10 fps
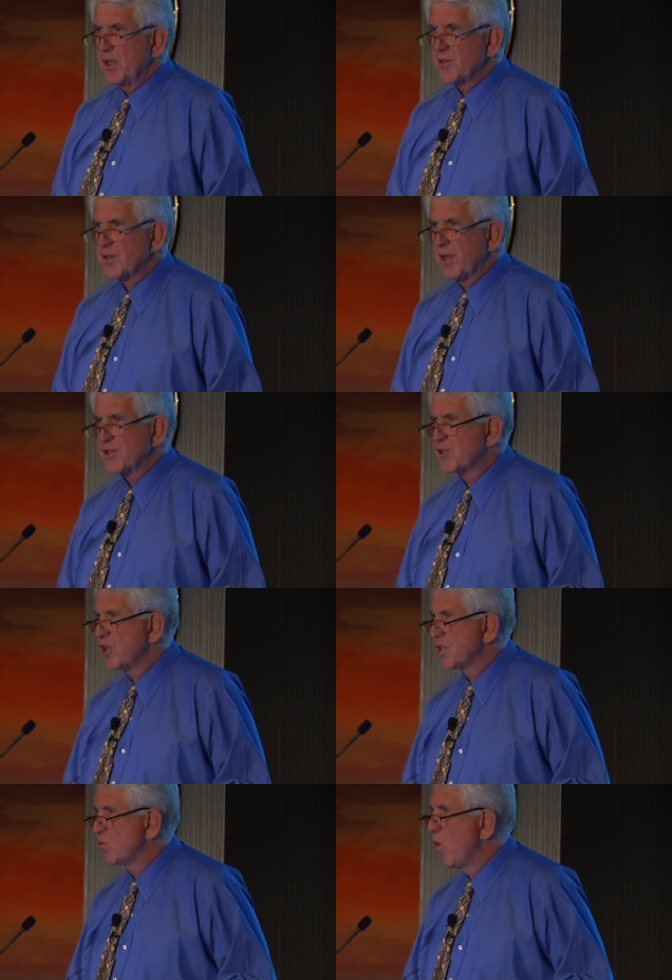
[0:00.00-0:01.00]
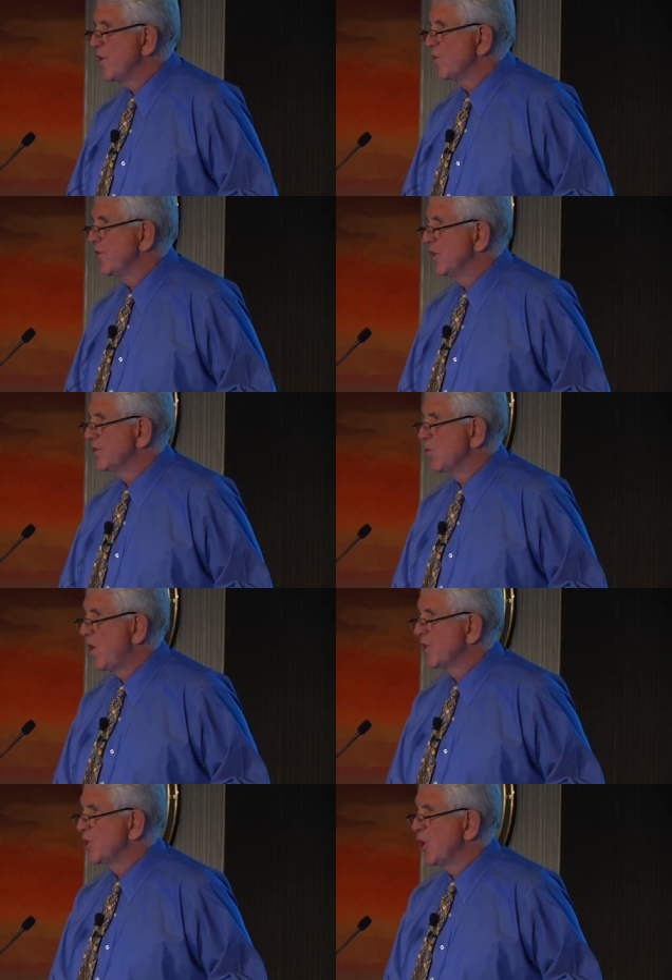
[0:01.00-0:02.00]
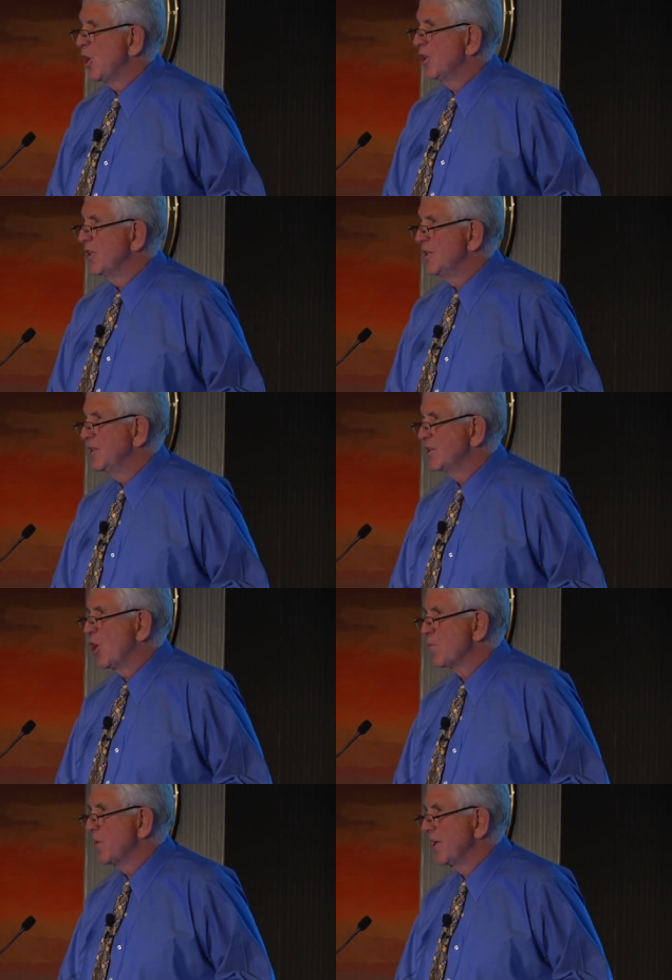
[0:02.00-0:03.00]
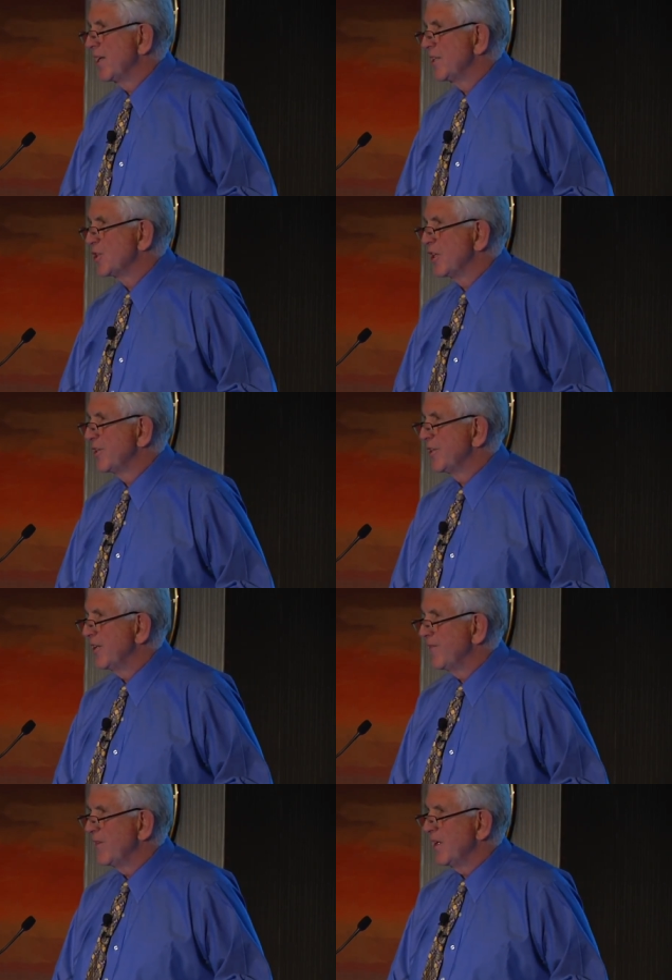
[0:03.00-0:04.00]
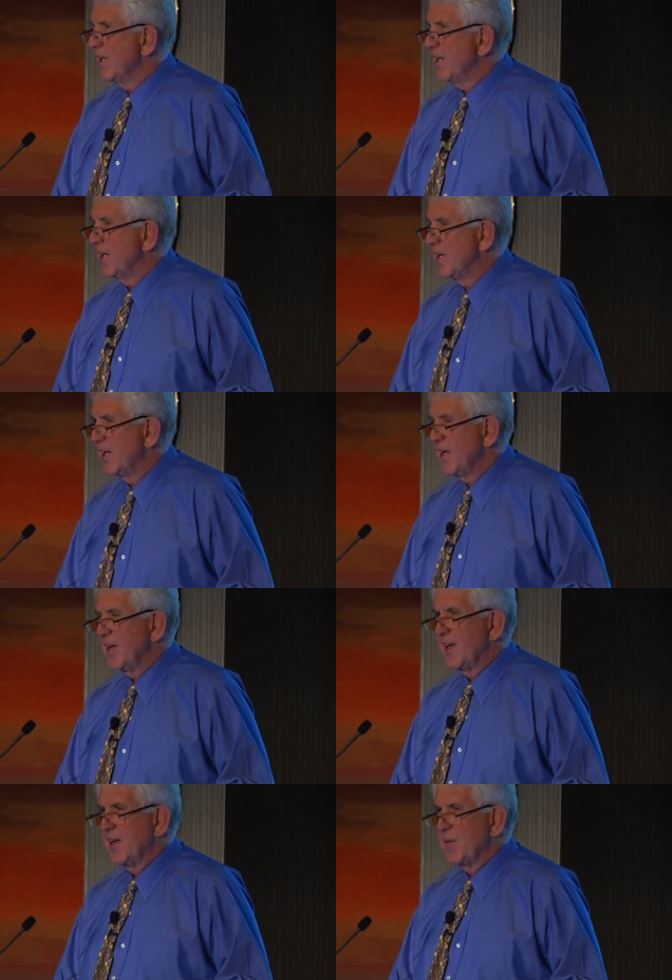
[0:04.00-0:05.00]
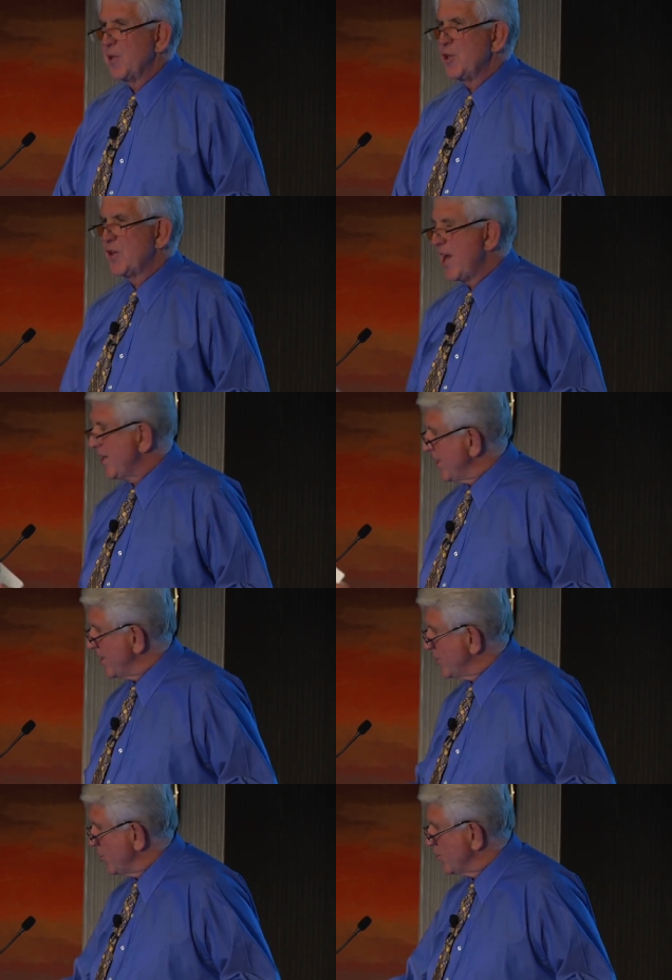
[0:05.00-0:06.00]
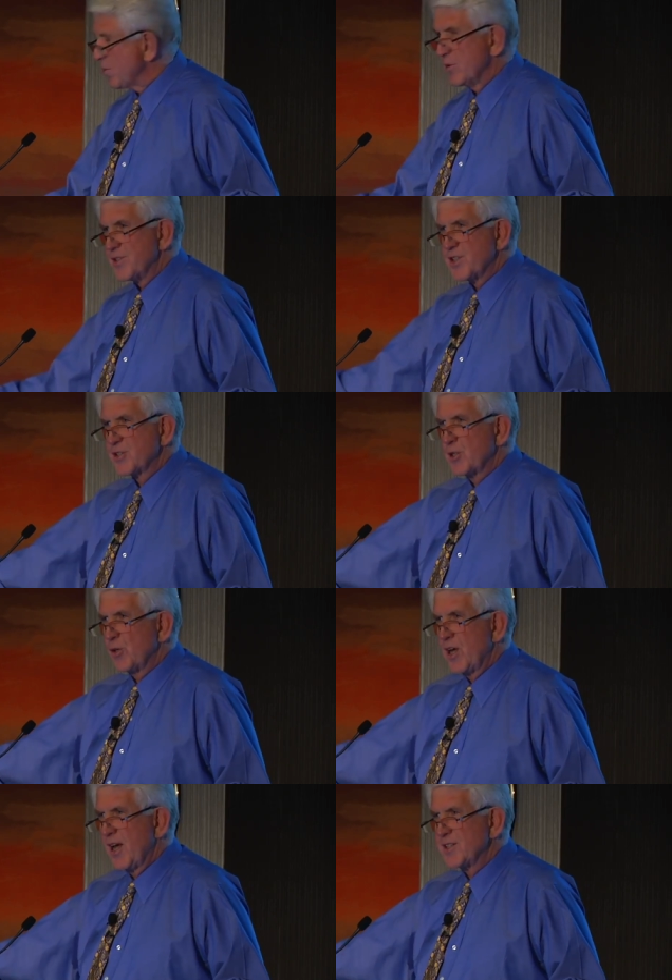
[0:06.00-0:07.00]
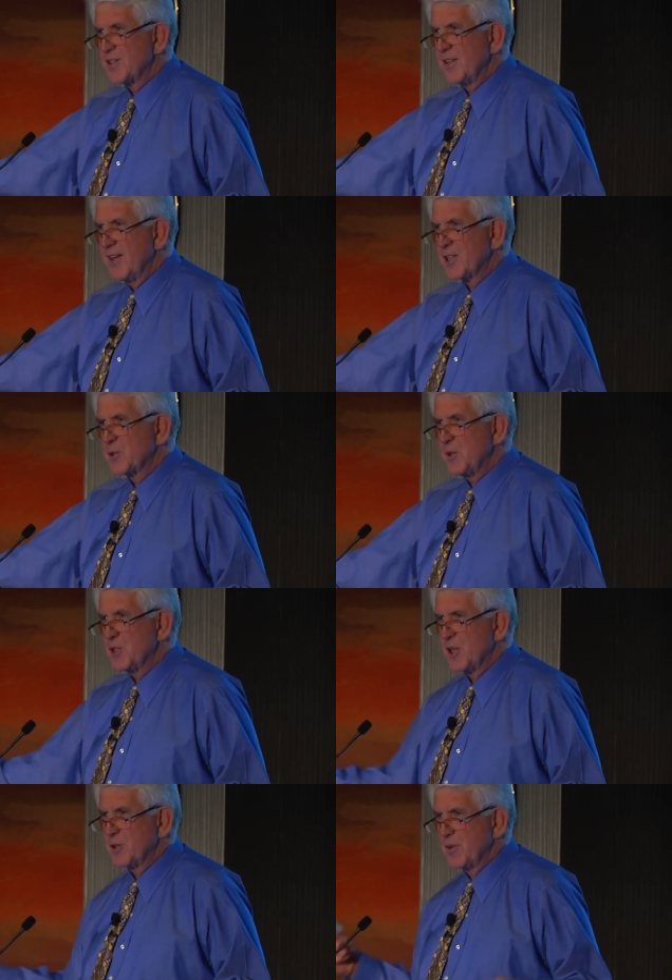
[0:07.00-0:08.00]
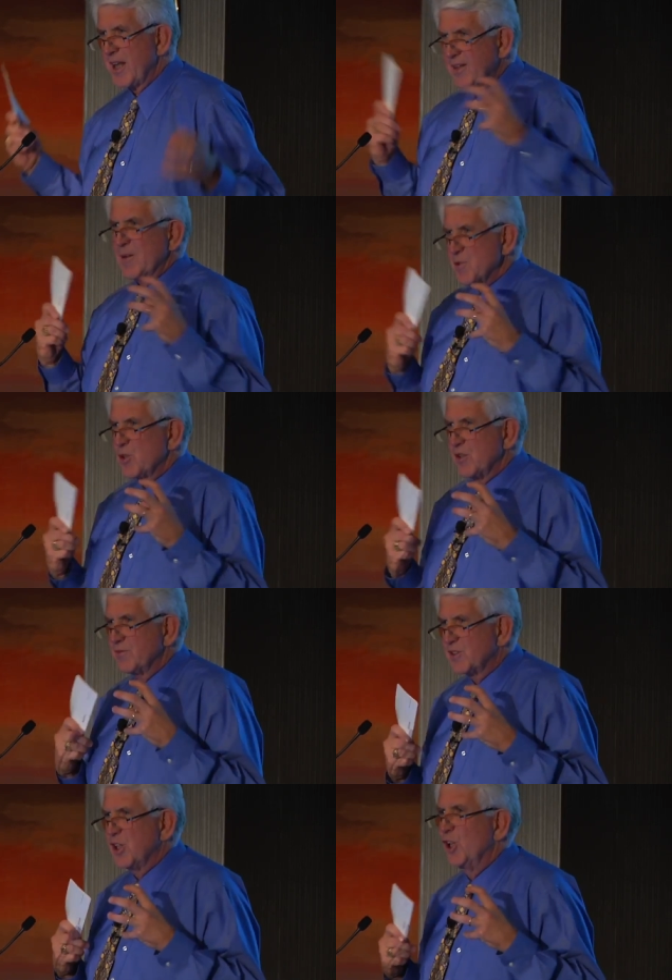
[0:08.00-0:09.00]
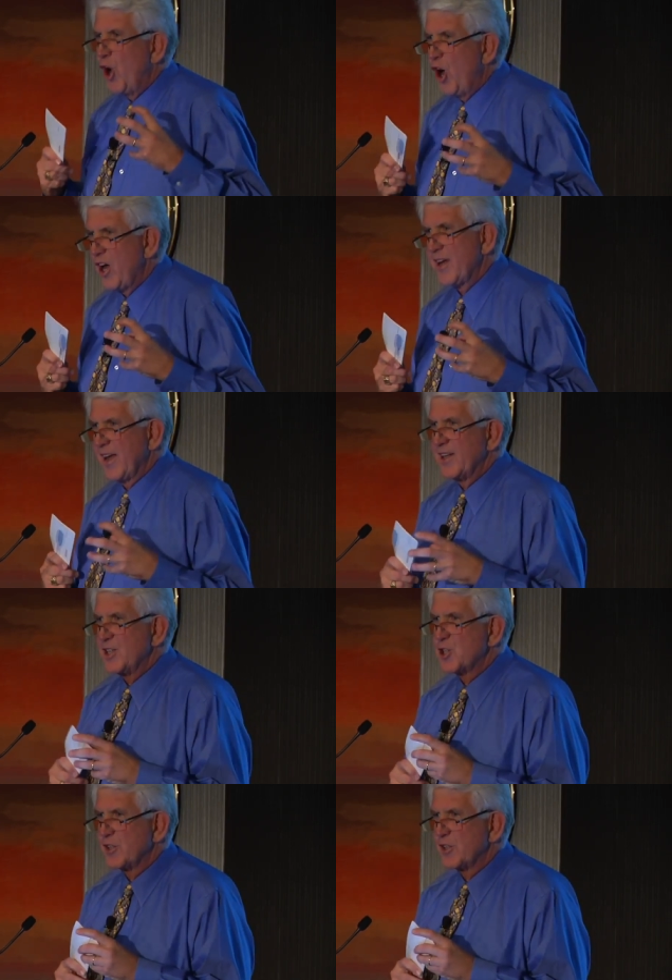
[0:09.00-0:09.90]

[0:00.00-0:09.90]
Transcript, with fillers: It's, it's just wonderful to watch you all carping at each other I mean, you can't get a Juniper and Cisco guy sitting next to each other without them sort of clawing at each